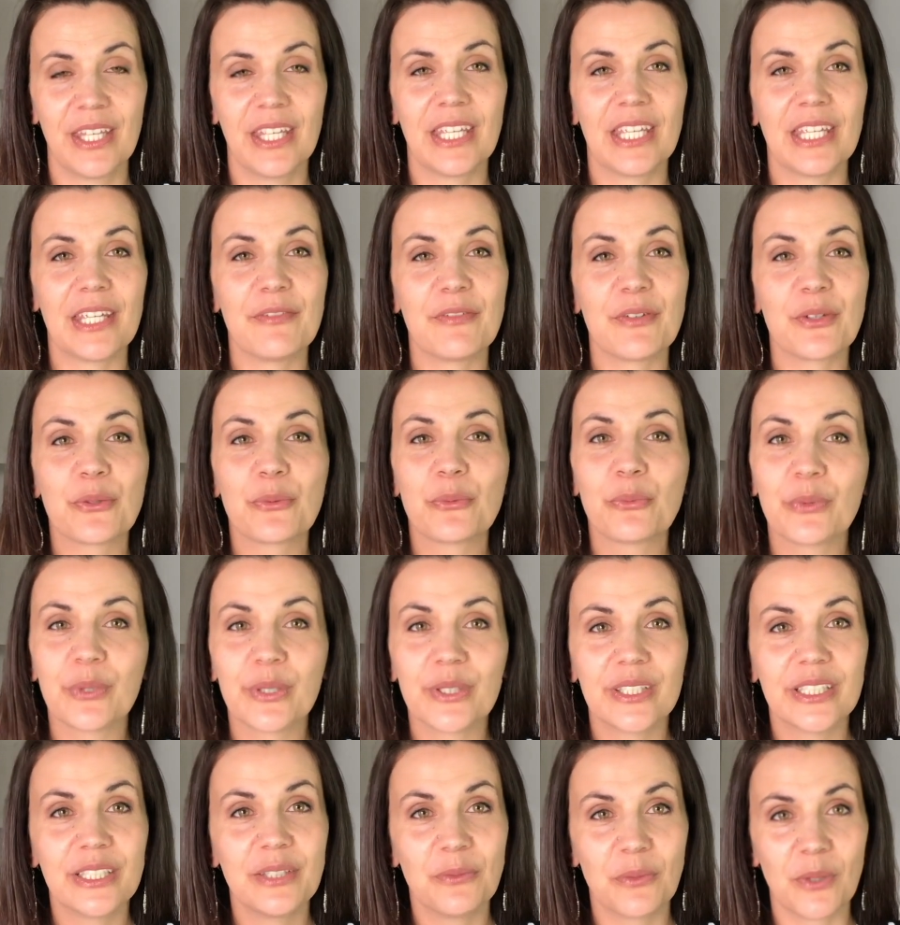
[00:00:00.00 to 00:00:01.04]
If you
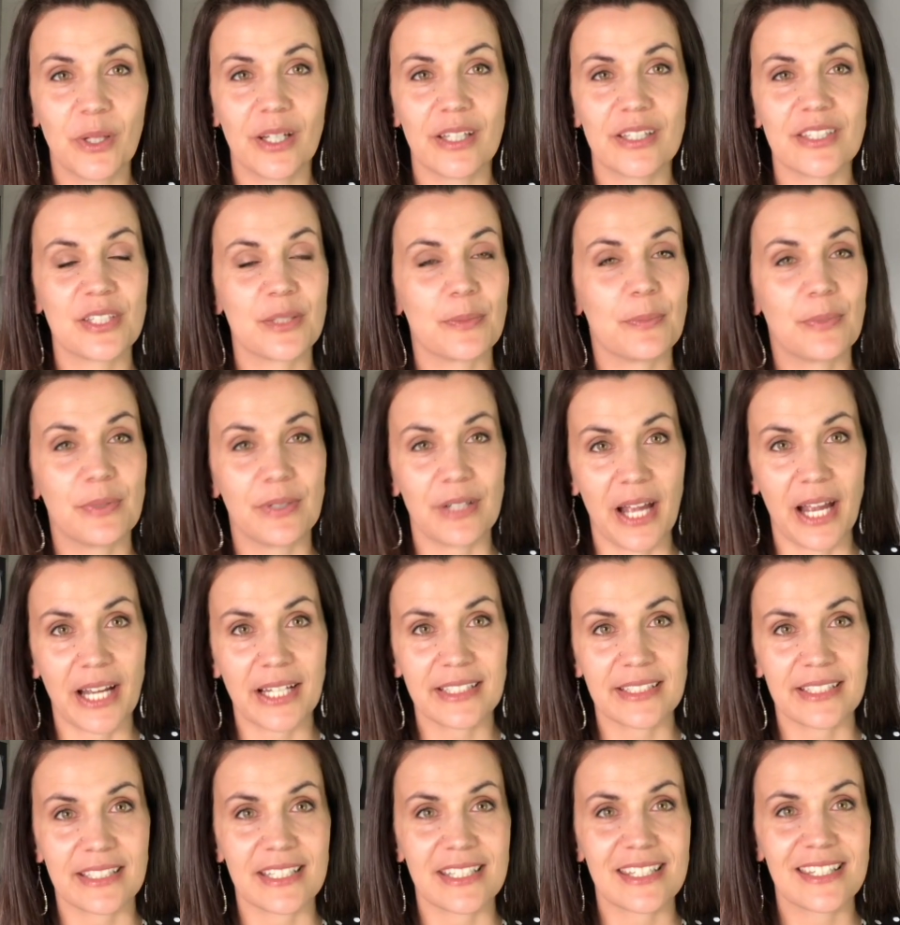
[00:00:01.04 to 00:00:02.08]
really want to
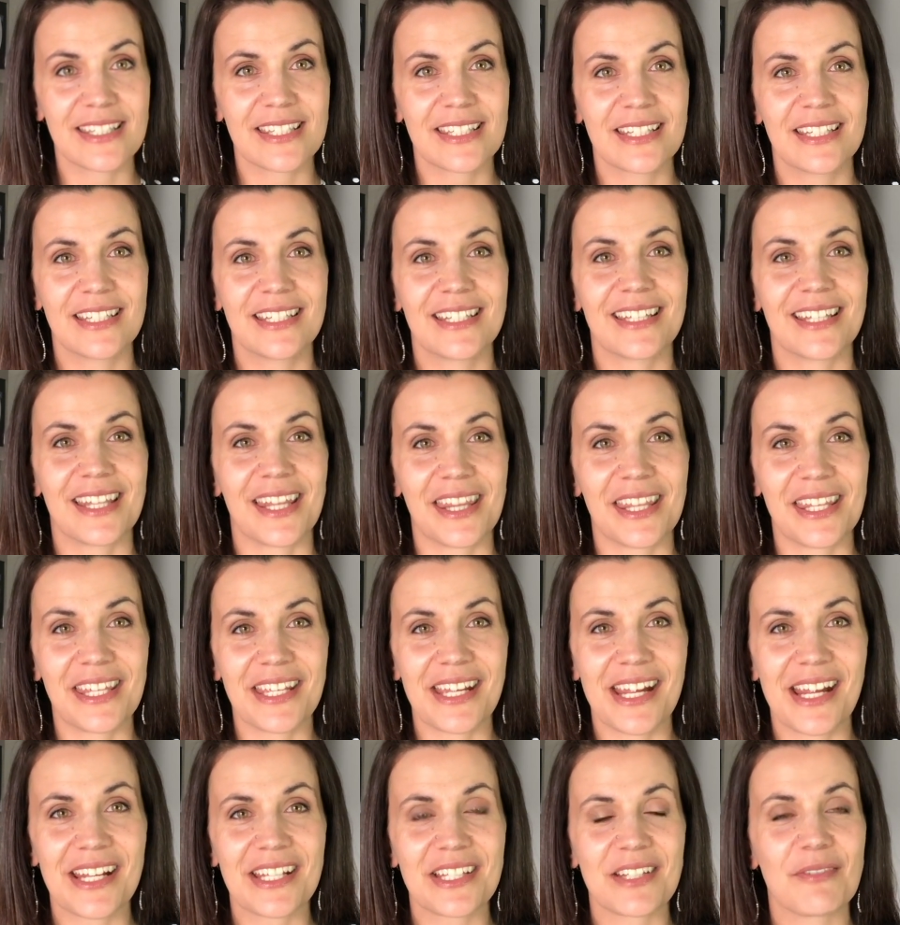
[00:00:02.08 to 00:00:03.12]
practice
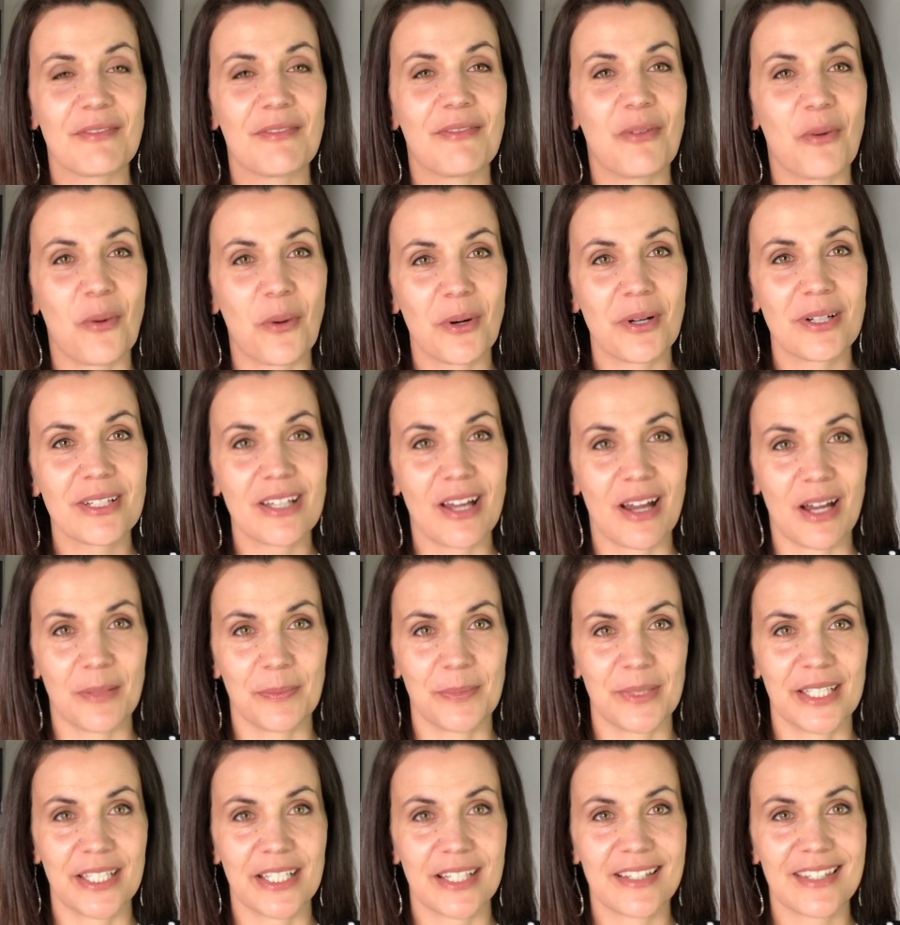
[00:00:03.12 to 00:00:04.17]
these 4
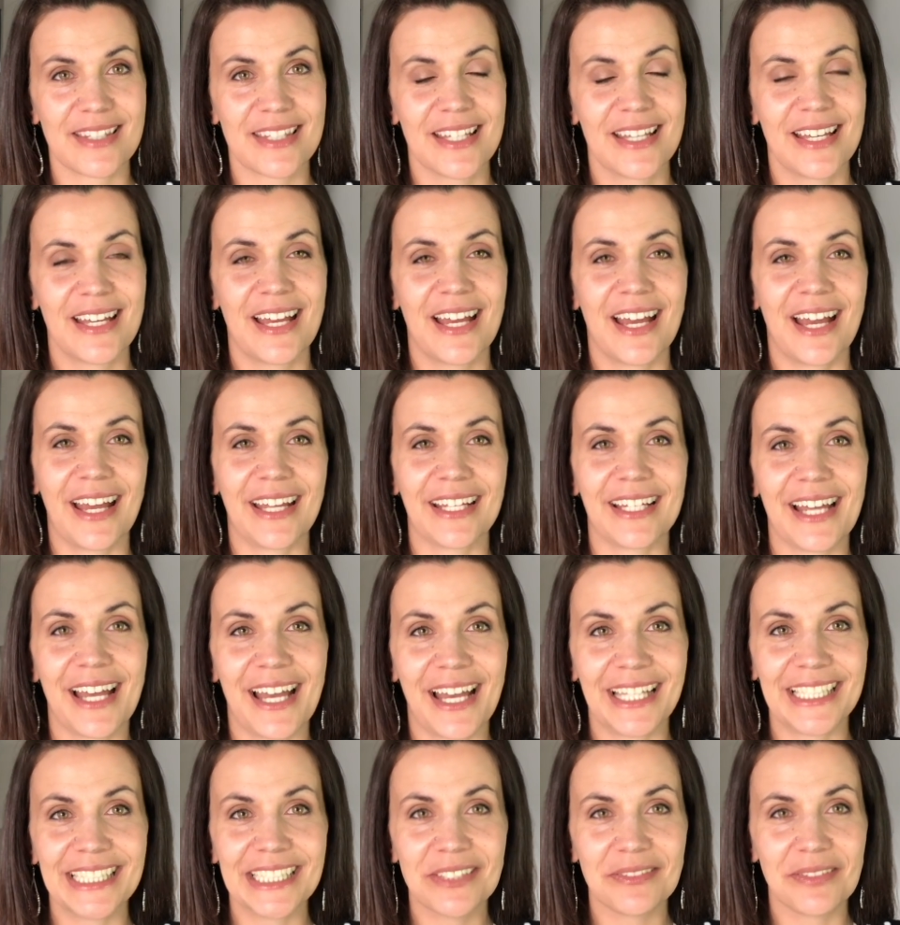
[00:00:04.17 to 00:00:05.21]
topics, I
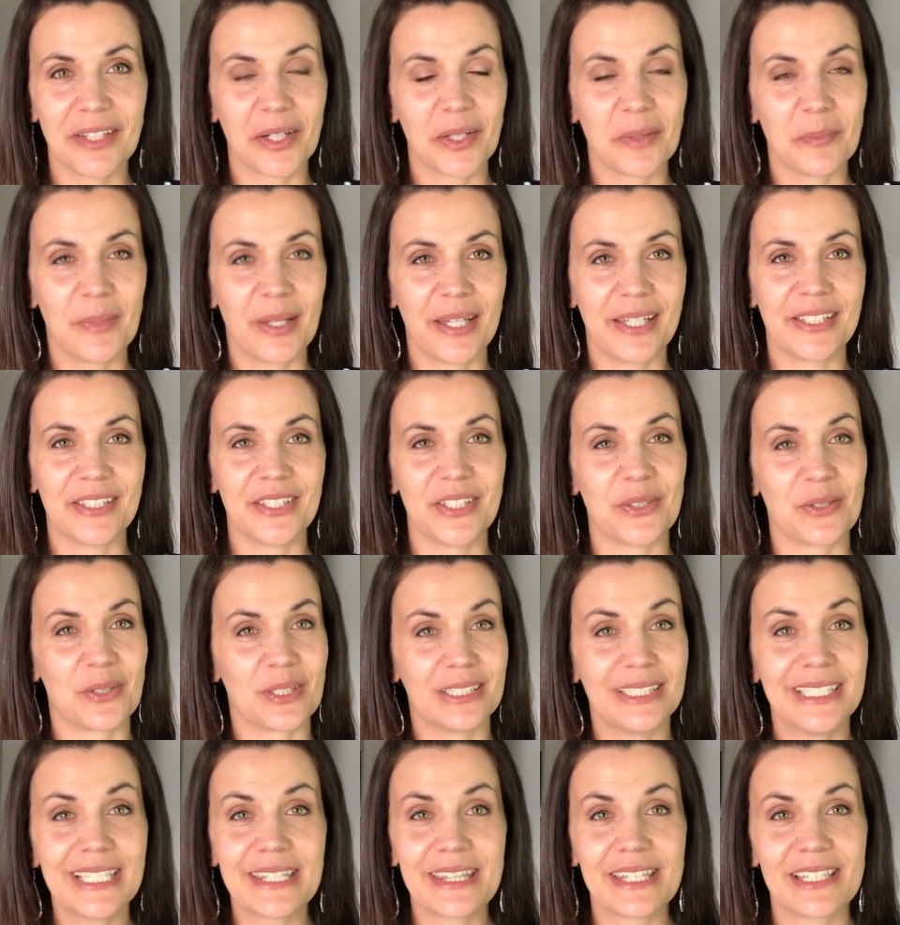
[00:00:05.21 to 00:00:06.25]
highly recommend you
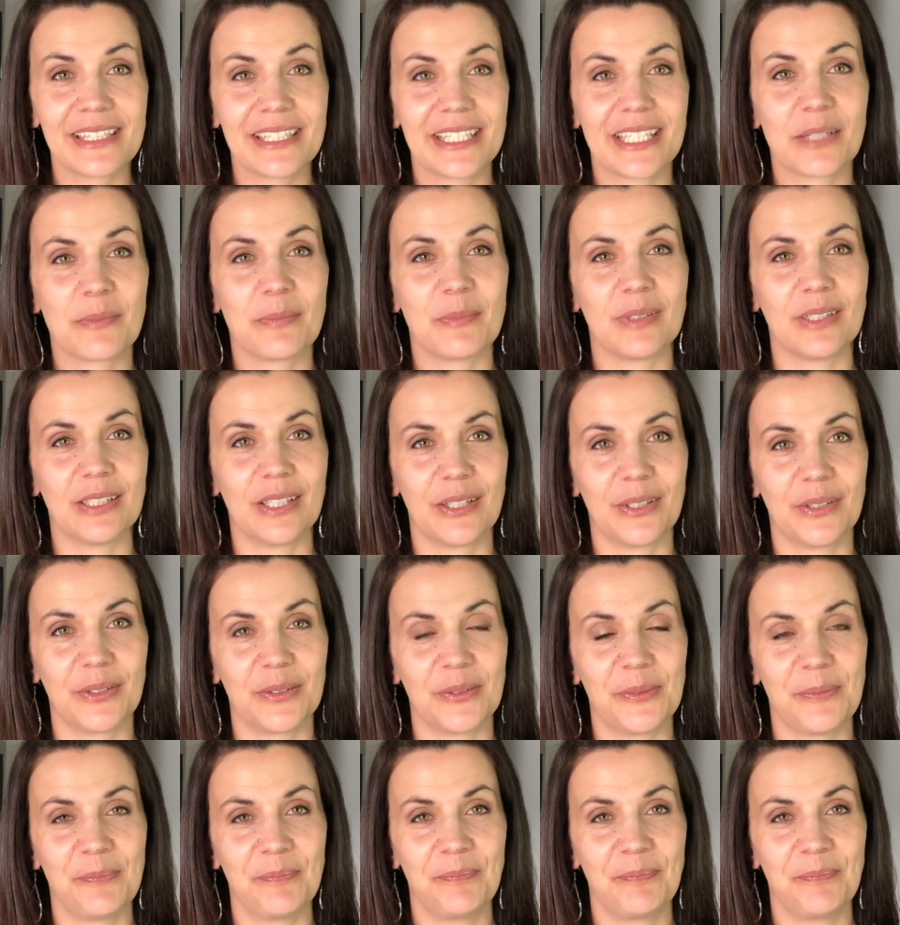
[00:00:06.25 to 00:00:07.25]
click the link below